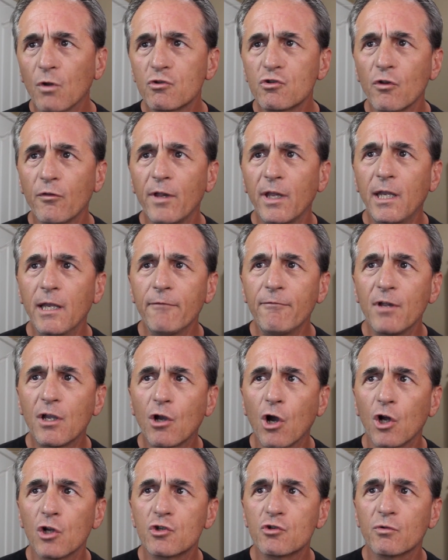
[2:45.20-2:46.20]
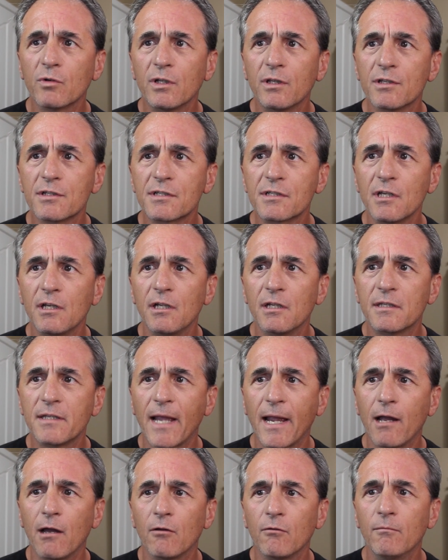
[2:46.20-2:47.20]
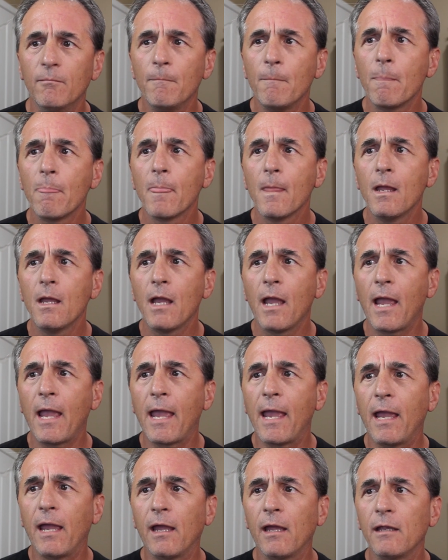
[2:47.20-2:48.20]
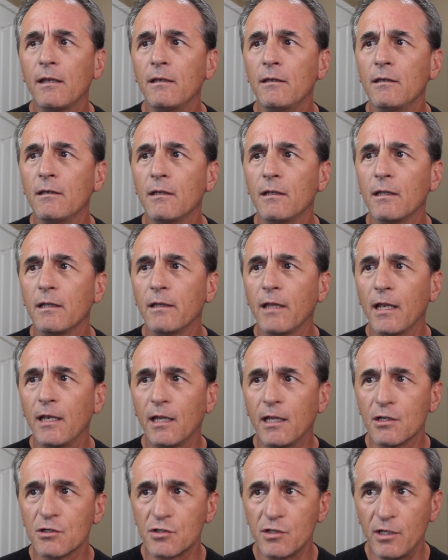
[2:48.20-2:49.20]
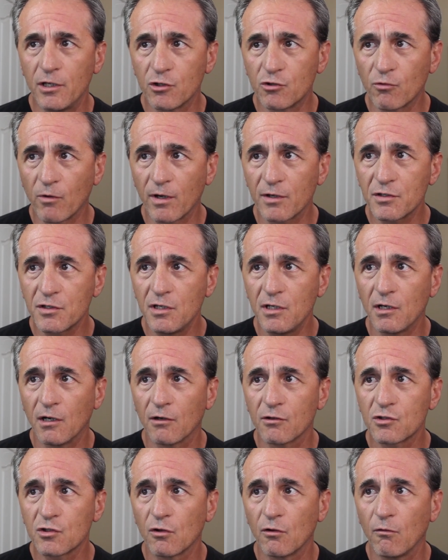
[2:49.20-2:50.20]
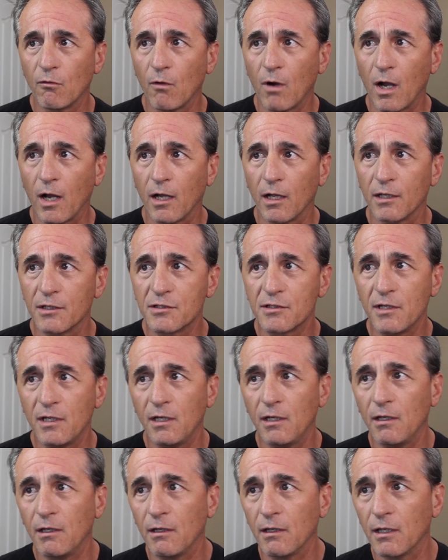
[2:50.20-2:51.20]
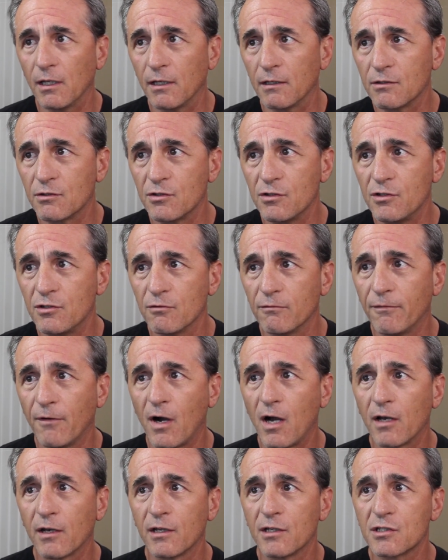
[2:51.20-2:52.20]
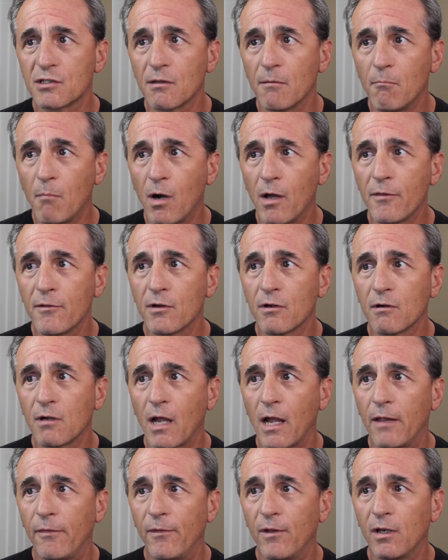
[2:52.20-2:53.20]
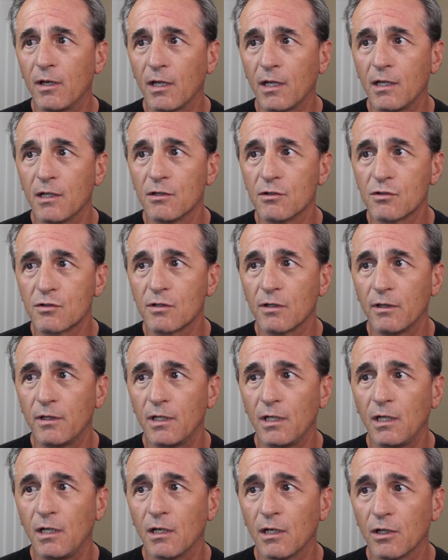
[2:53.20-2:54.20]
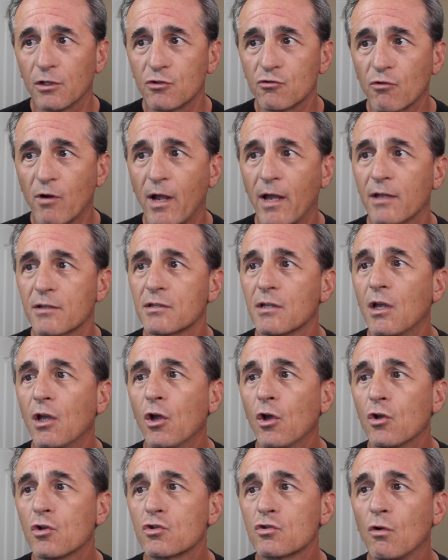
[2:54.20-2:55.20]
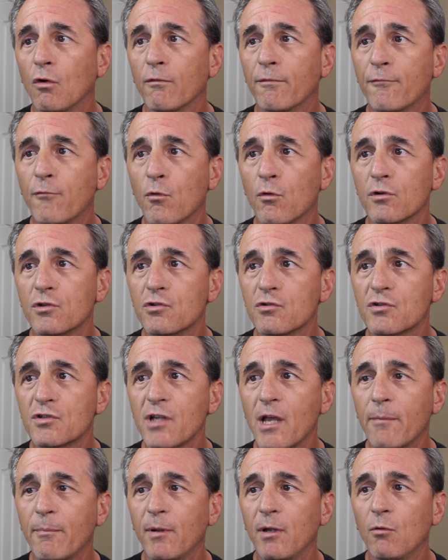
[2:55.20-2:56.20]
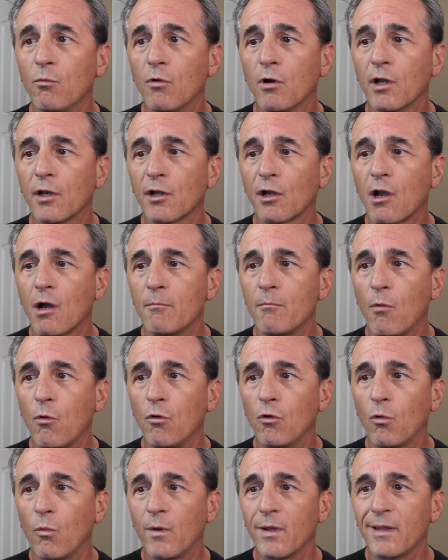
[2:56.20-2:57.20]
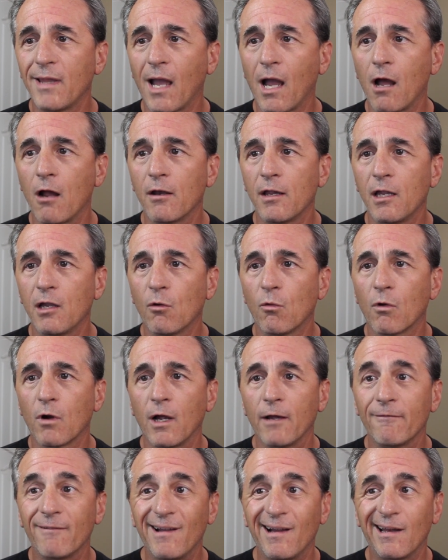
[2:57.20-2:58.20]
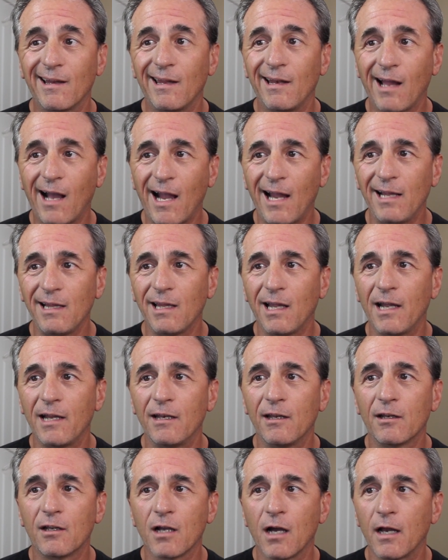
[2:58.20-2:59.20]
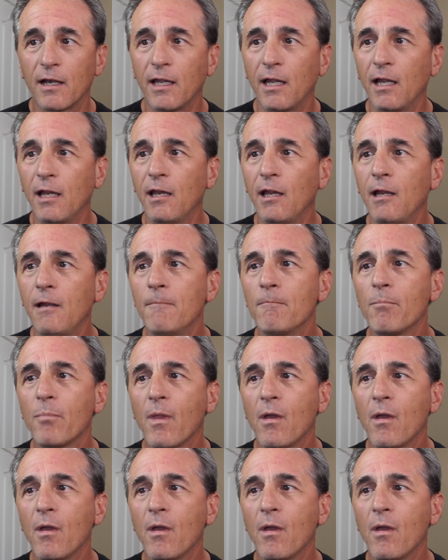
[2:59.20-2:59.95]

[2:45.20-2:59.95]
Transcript: So they give the country, the city, town, and then it gives the address here. So it's Giovanna is the mother, and then it gives the address. So for Giuseppe, we're going to come all the way down here where I've got it highlighted. Carini,